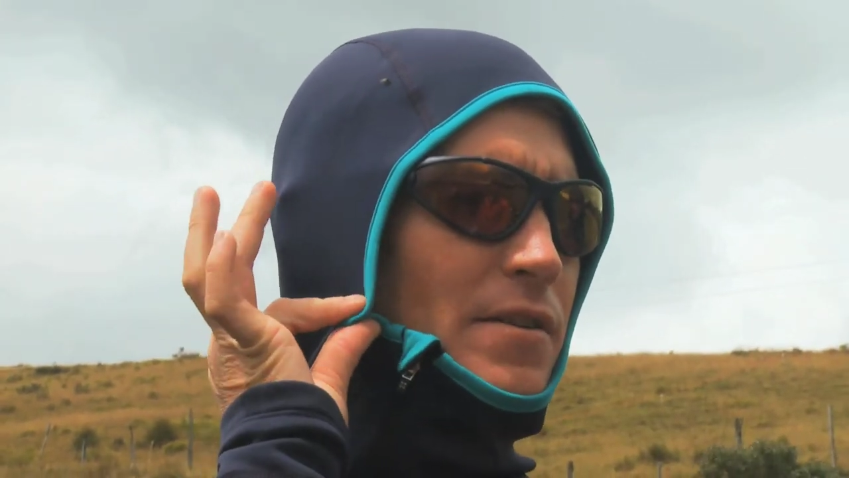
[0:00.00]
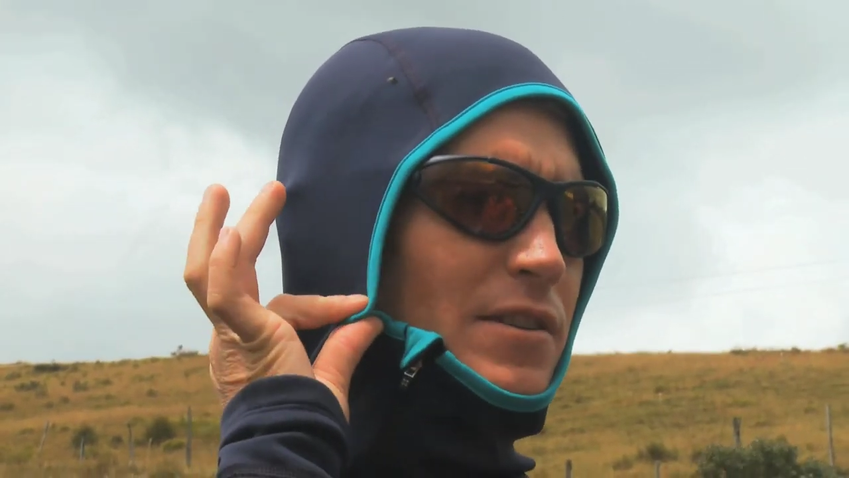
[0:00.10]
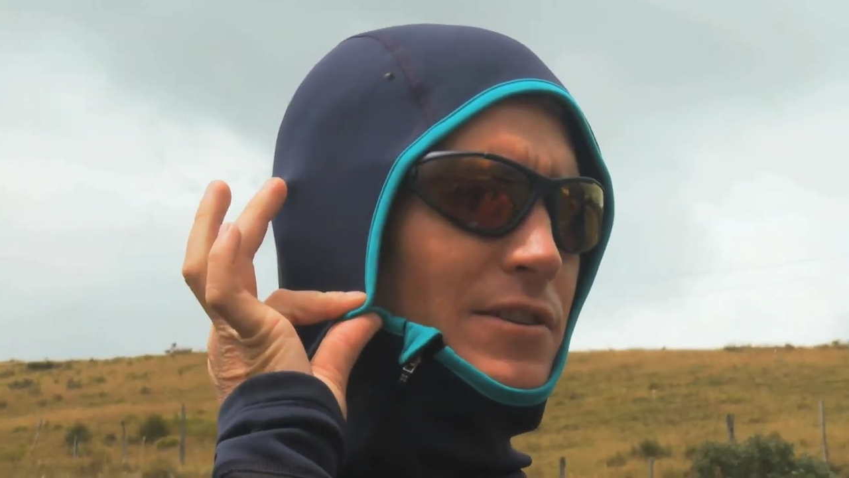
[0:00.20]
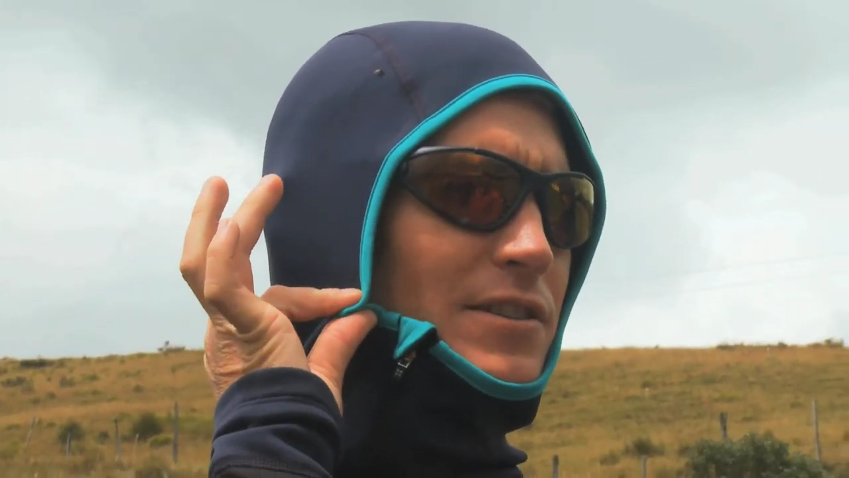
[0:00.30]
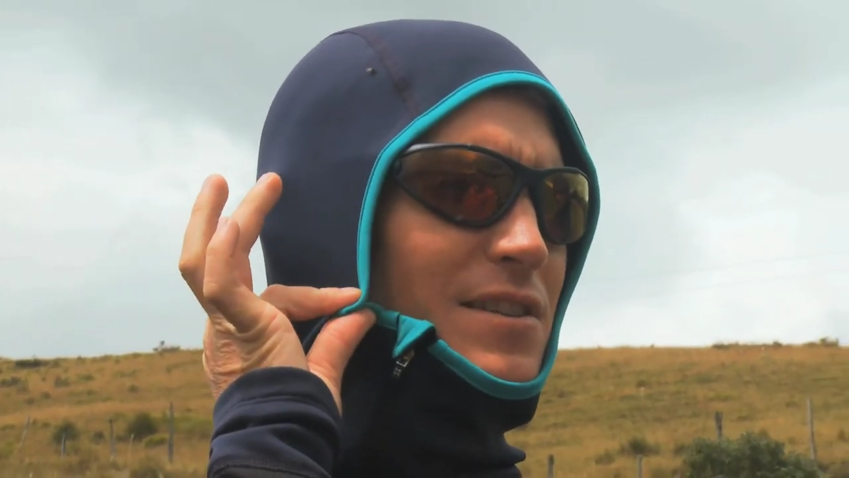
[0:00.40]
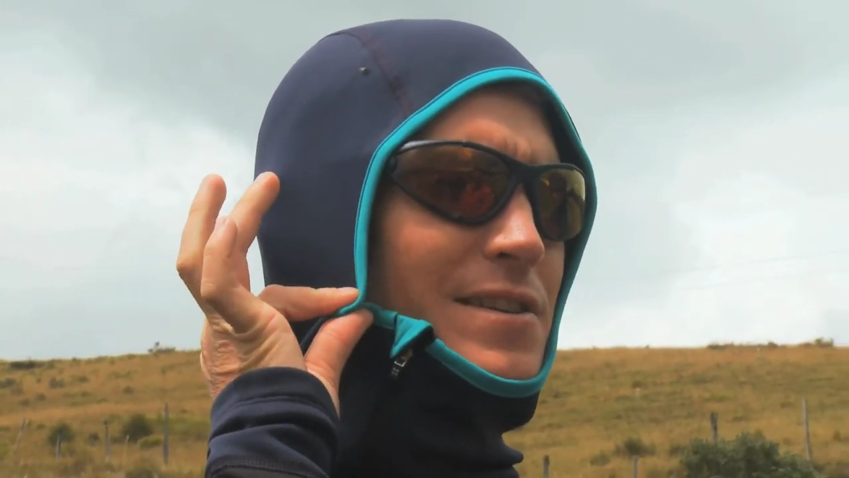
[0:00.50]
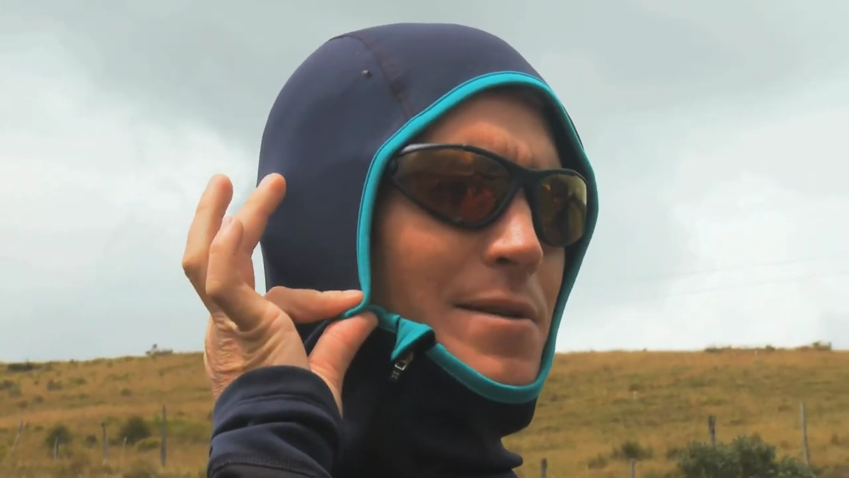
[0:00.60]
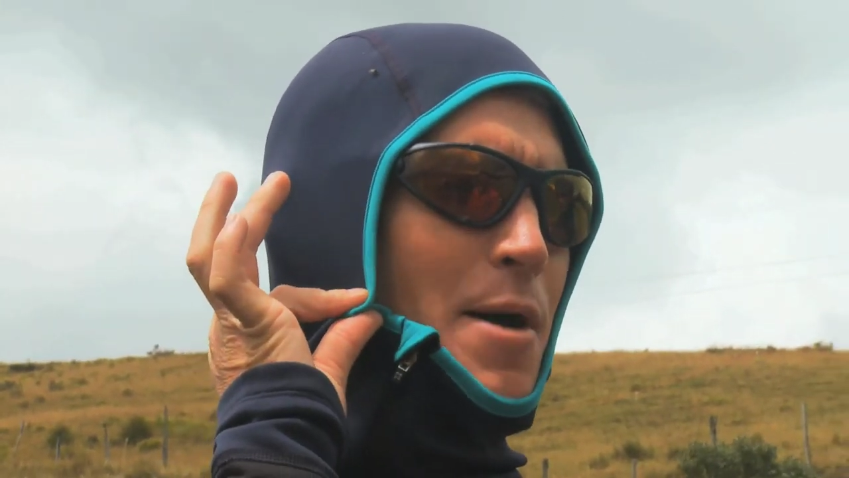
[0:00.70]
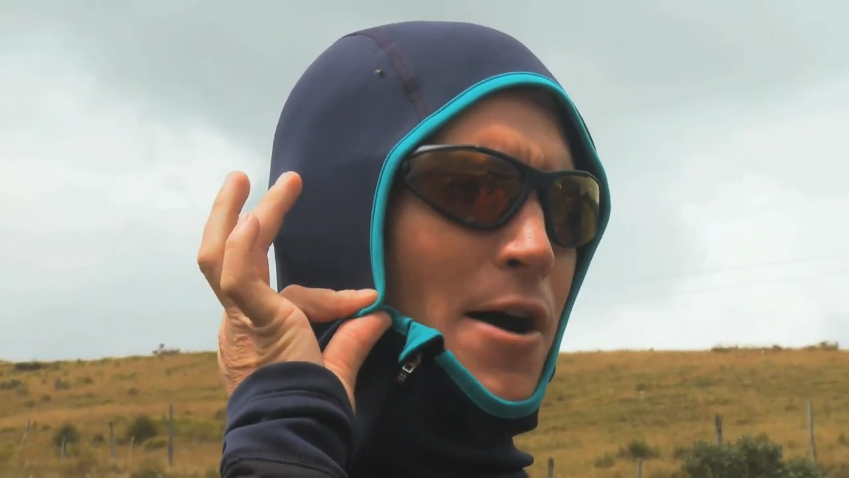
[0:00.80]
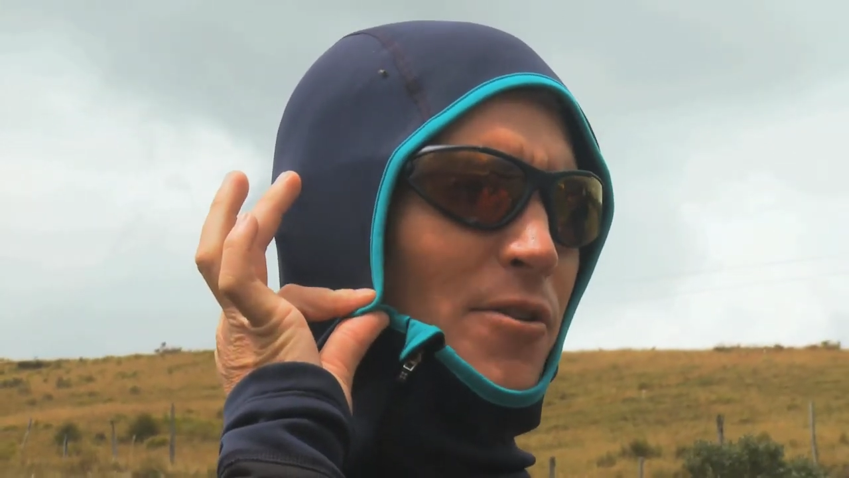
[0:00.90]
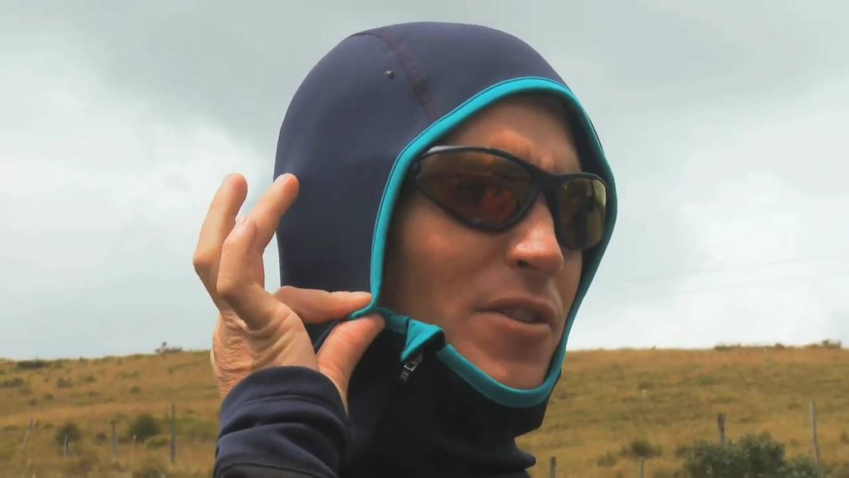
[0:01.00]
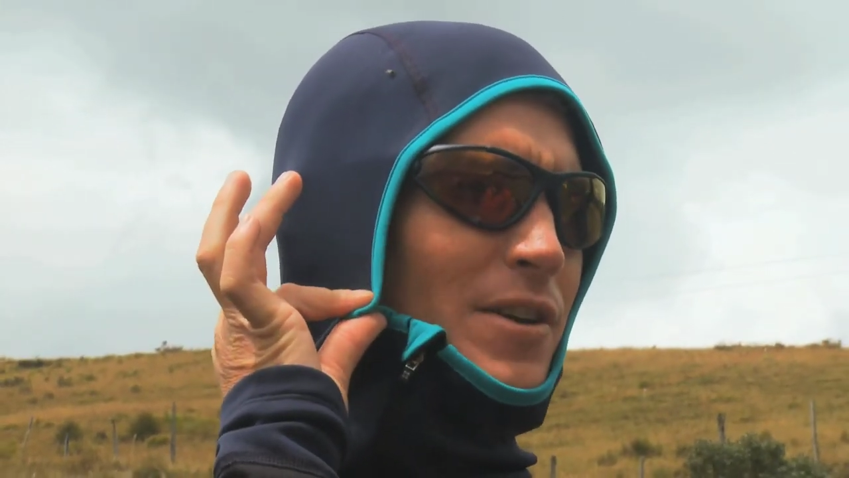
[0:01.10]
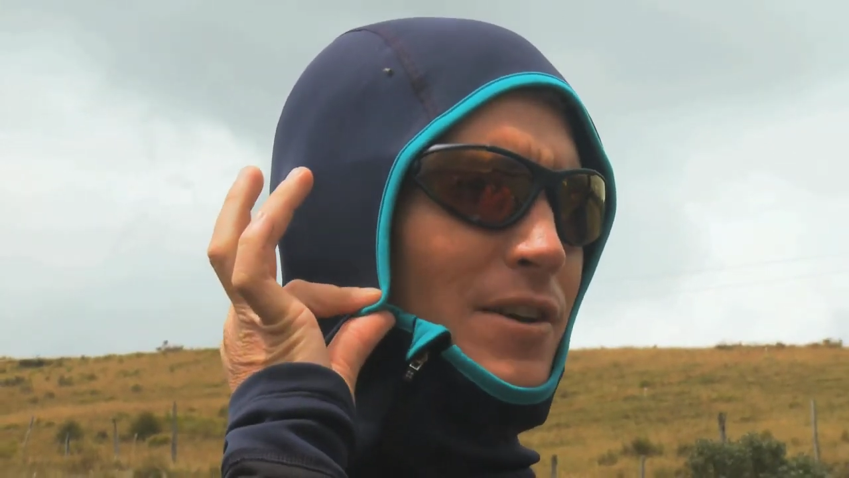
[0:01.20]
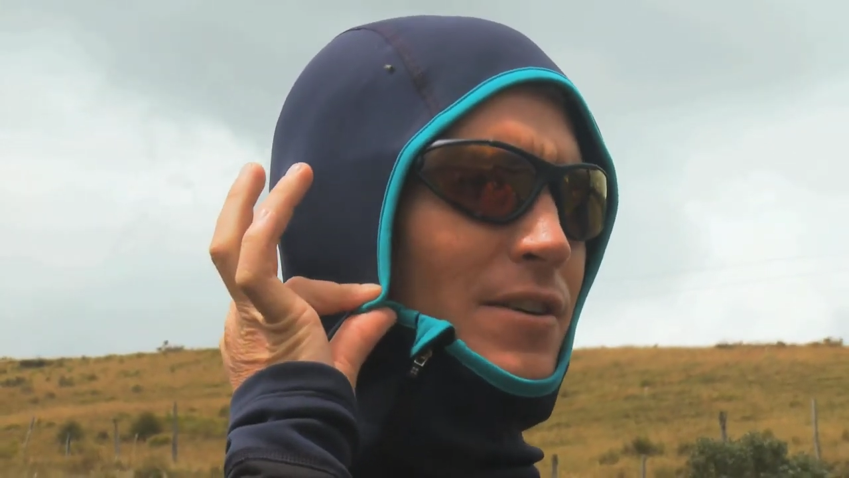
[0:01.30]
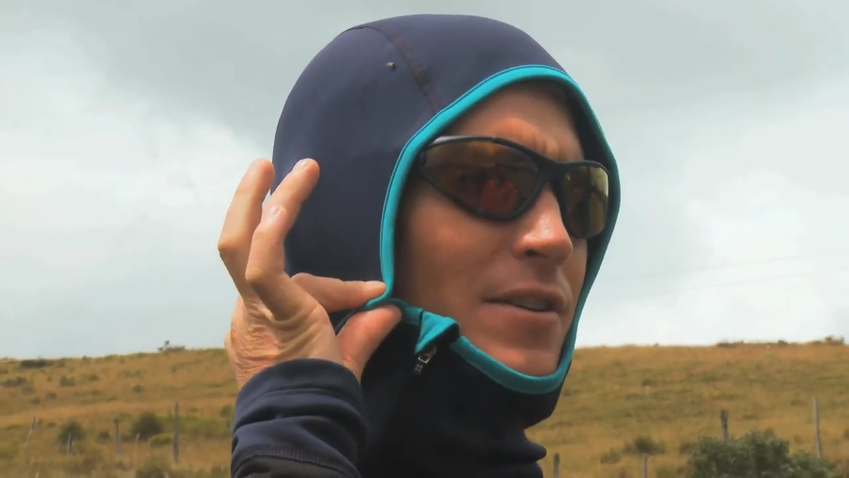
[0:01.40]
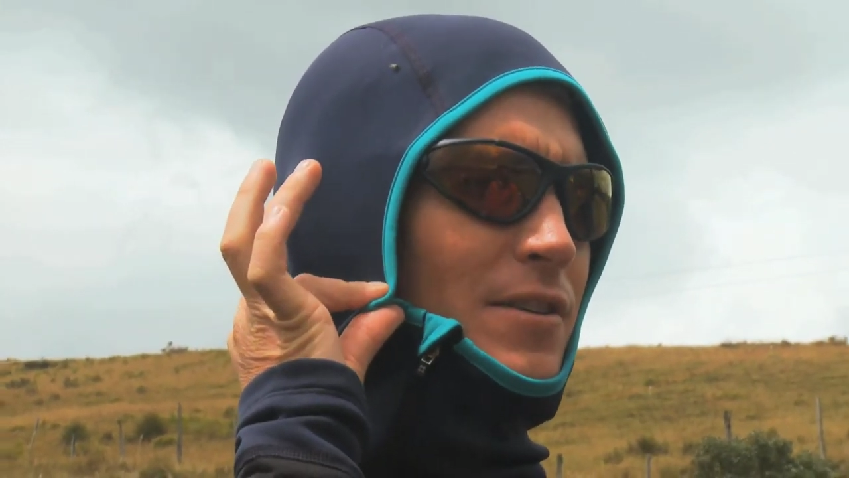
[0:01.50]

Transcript: We created the First